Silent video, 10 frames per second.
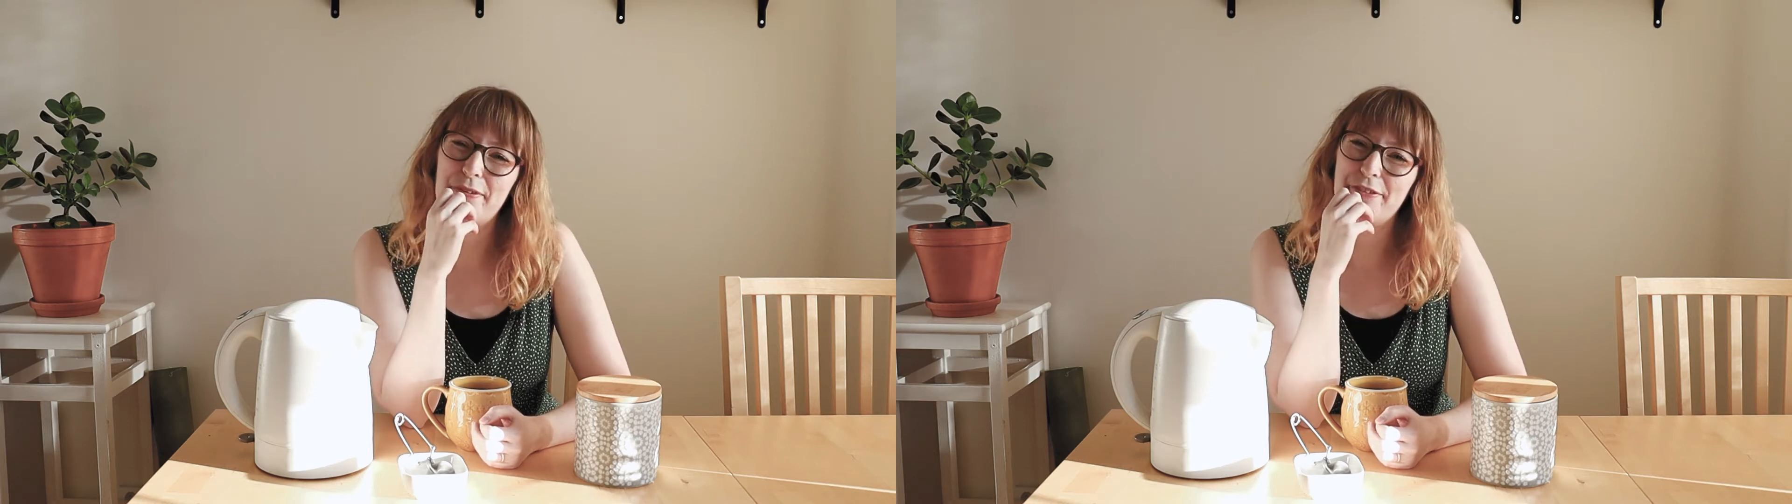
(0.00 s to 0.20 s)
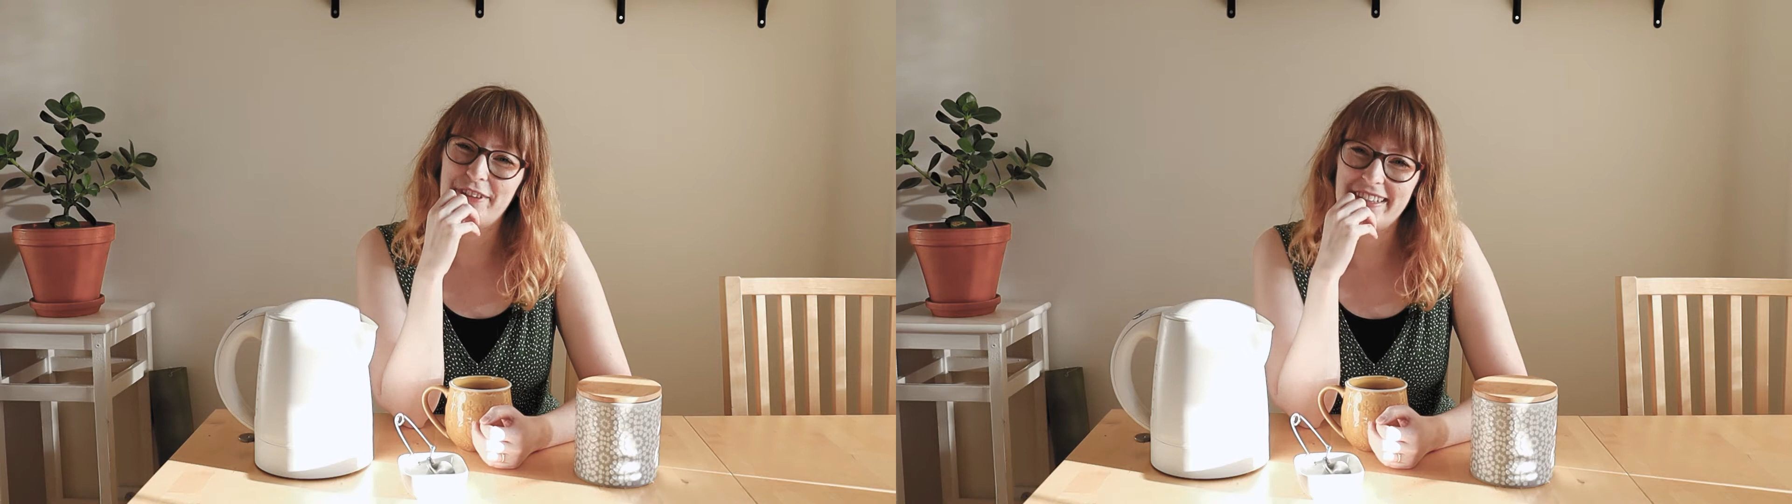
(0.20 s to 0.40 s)

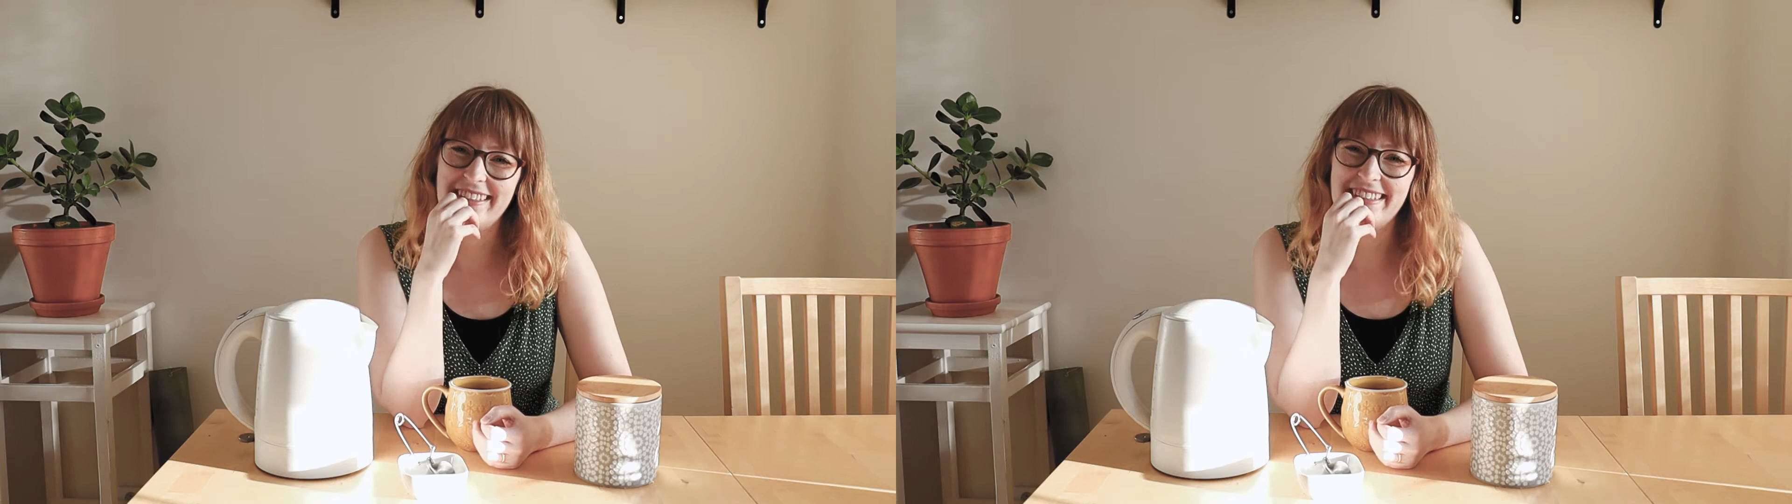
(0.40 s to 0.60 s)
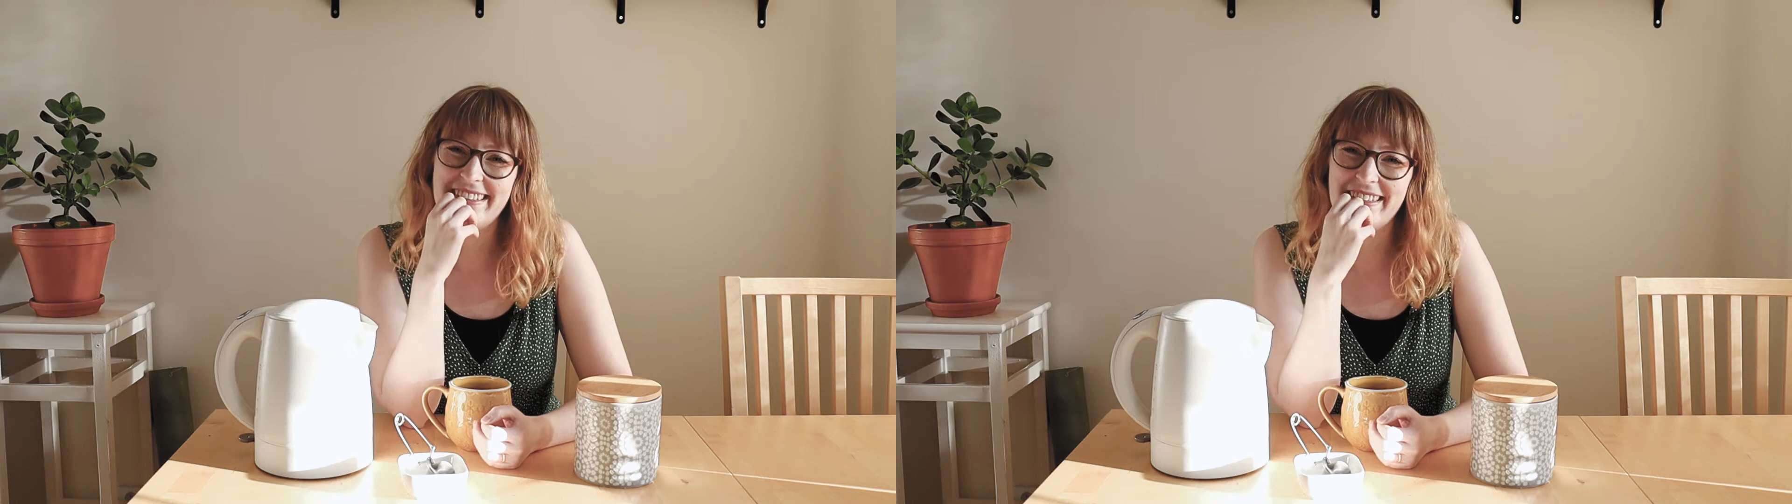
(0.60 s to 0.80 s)

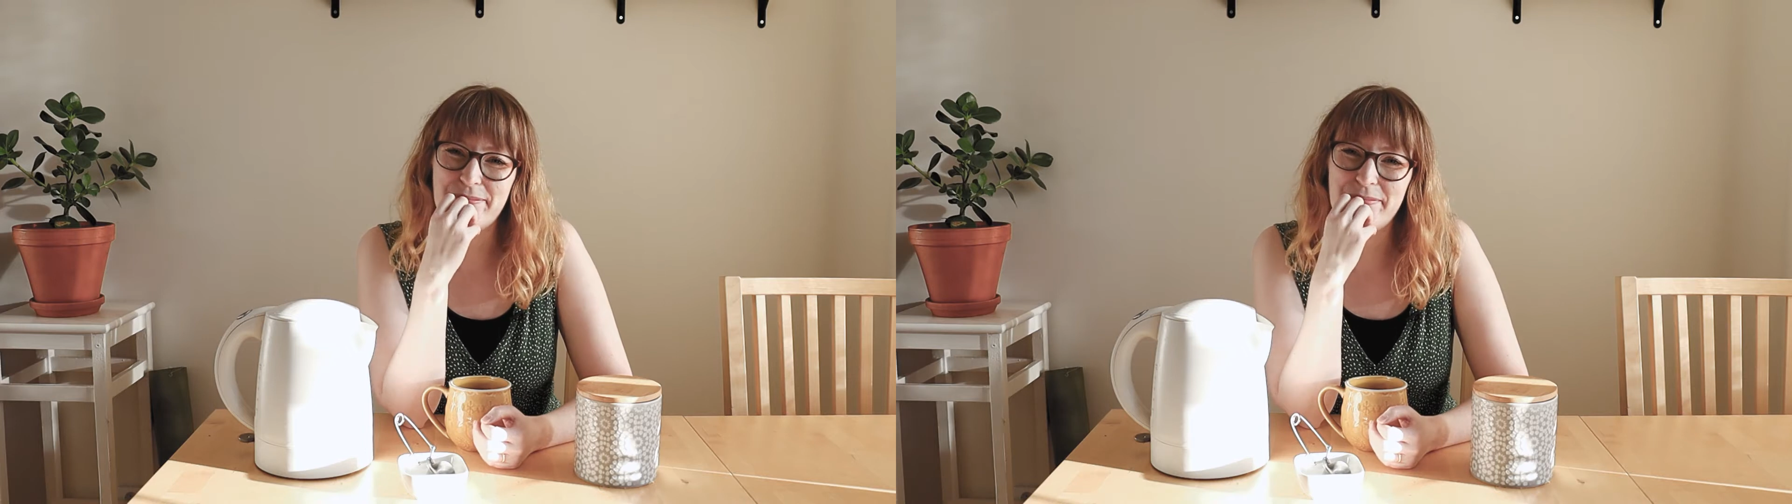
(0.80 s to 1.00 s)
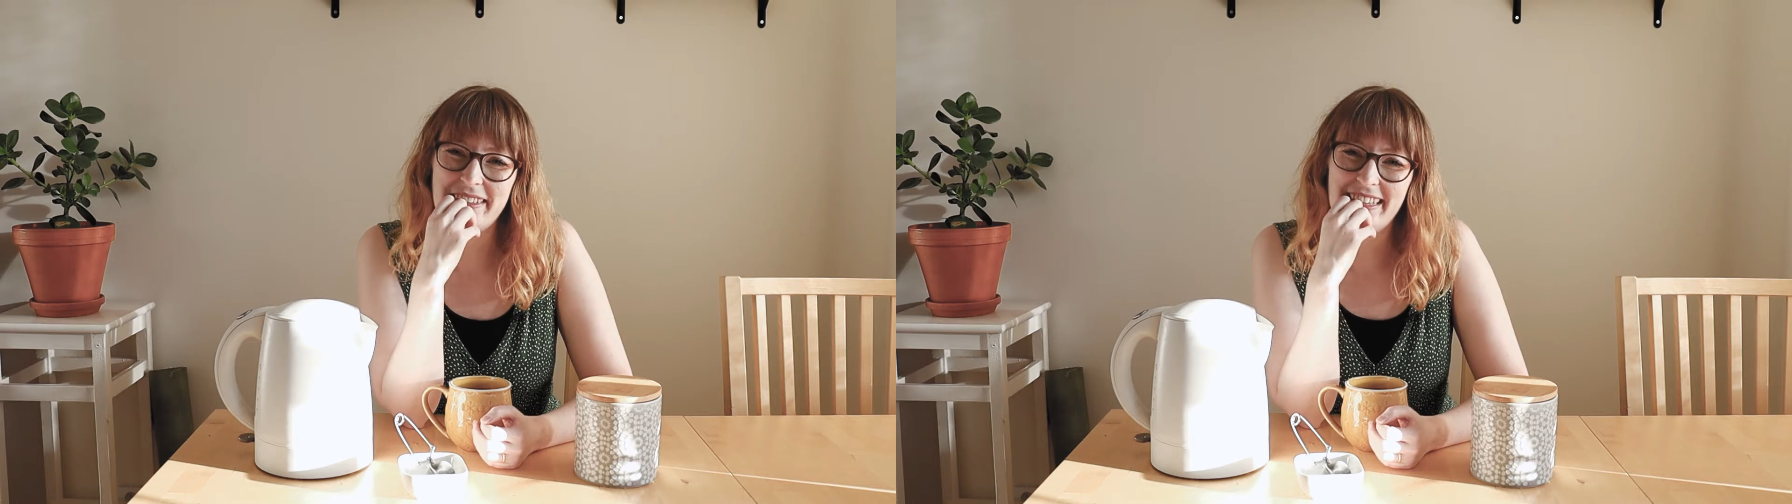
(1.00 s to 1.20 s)

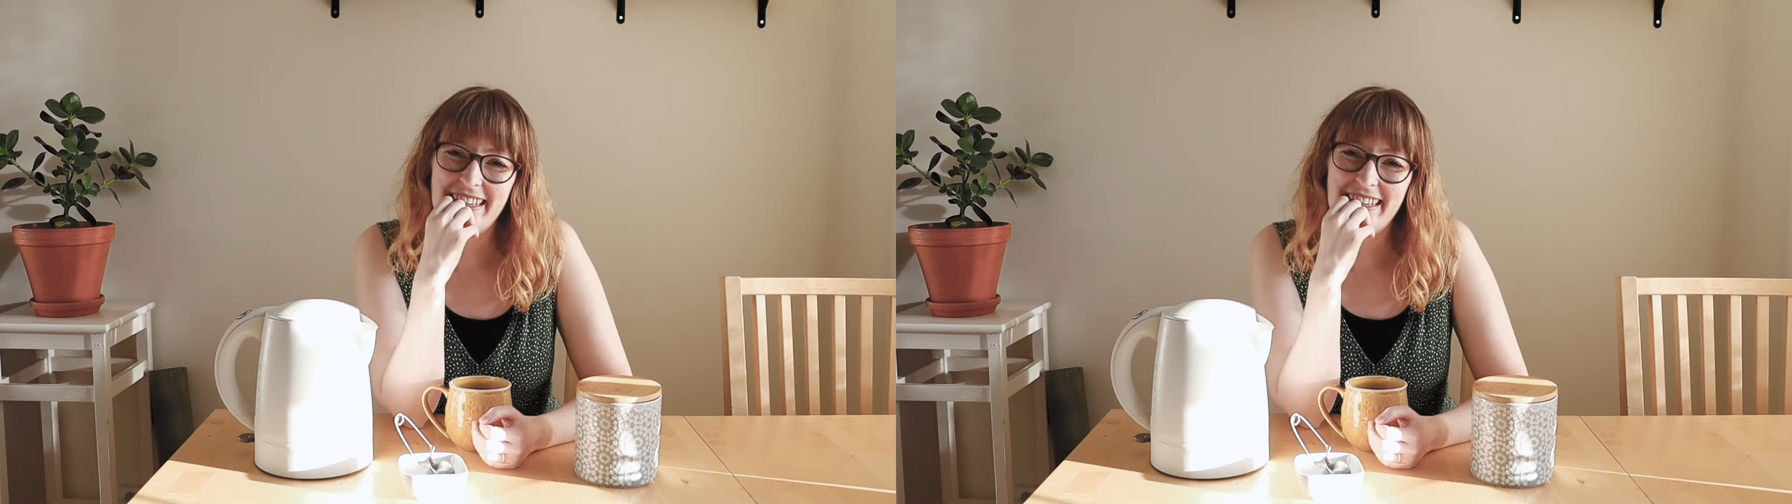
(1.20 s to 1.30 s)
perfectionism.